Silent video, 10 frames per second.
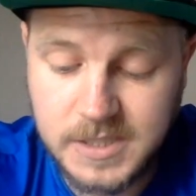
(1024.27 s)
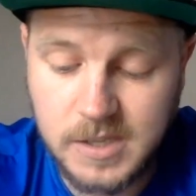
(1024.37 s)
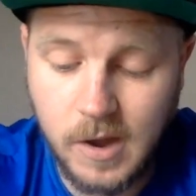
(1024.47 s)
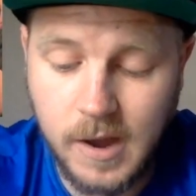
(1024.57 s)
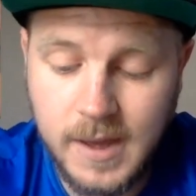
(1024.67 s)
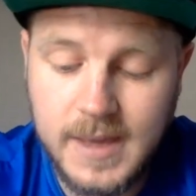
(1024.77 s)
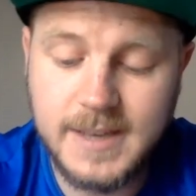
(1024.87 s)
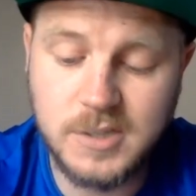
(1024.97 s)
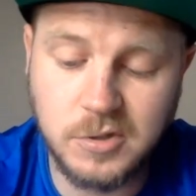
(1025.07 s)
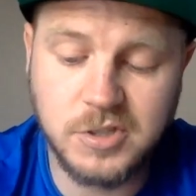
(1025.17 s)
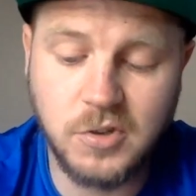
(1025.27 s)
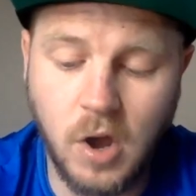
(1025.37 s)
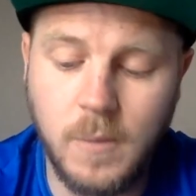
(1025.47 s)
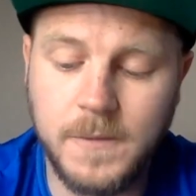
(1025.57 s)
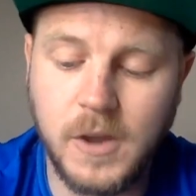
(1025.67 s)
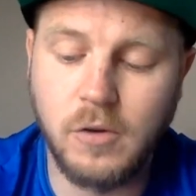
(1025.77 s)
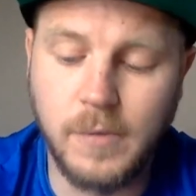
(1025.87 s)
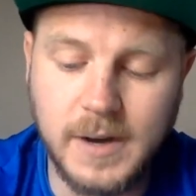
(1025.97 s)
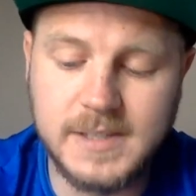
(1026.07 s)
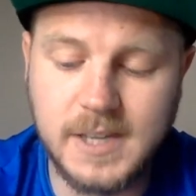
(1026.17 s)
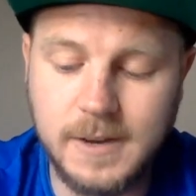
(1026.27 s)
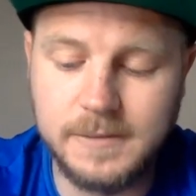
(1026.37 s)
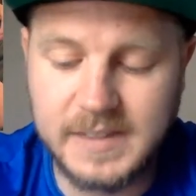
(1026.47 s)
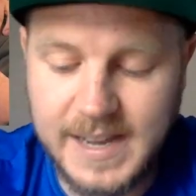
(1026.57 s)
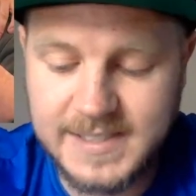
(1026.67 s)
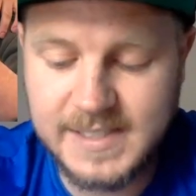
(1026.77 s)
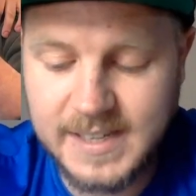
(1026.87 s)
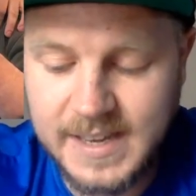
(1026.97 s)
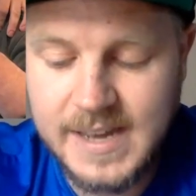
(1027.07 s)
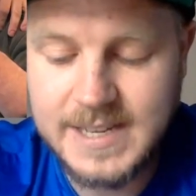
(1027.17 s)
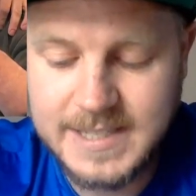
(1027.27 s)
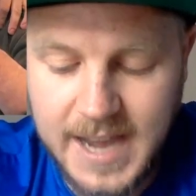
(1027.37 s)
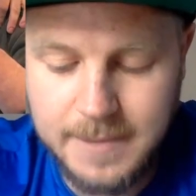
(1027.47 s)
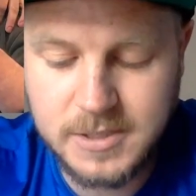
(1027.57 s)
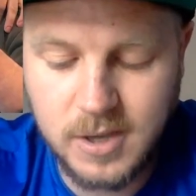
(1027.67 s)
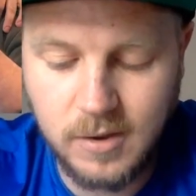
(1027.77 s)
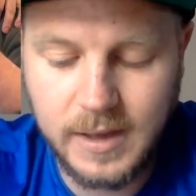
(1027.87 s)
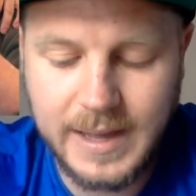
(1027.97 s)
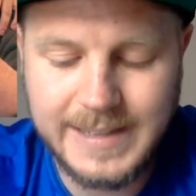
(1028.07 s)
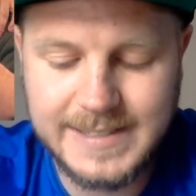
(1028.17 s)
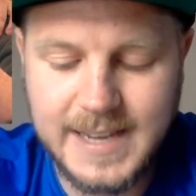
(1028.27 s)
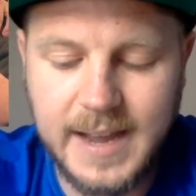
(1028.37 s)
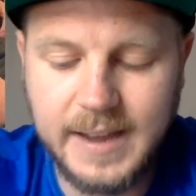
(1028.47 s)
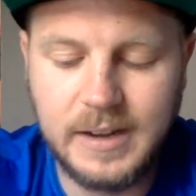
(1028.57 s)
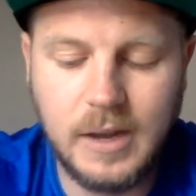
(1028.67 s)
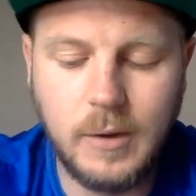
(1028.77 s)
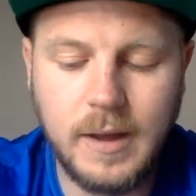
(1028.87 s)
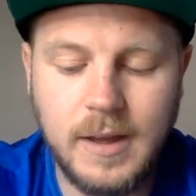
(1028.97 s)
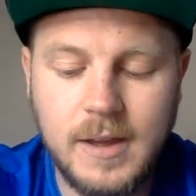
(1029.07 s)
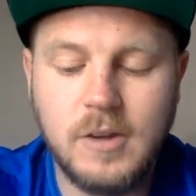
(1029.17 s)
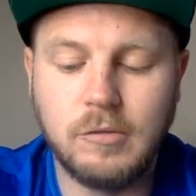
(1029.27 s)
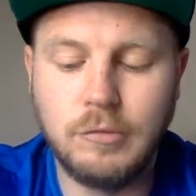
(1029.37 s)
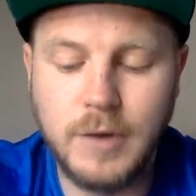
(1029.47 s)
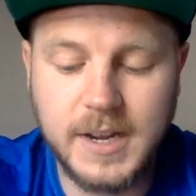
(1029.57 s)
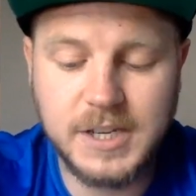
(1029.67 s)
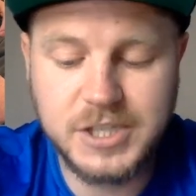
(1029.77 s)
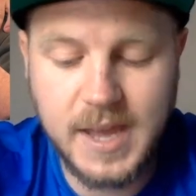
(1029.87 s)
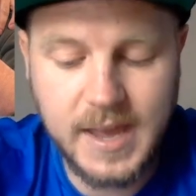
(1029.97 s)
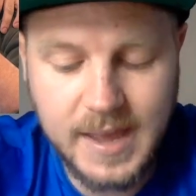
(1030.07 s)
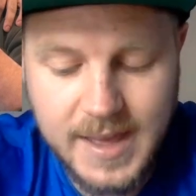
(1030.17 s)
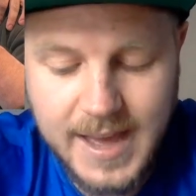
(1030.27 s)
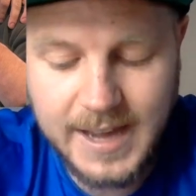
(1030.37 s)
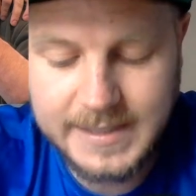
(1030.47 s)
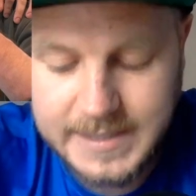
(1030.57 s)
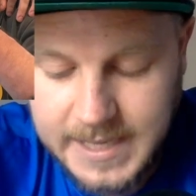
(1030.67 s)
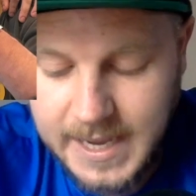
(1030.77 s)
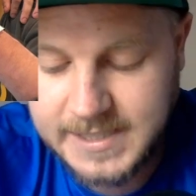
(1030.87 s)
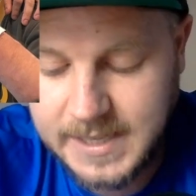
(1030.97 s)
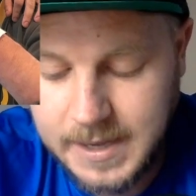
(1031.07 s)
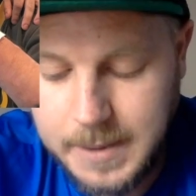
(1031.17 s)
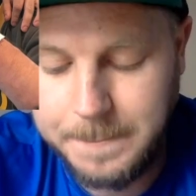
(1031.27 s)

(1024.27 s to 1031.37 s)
Starr. He's also gone with the Gorillas of Destiny, Tamatonga and Tangaloa, Ricochet, and Tessa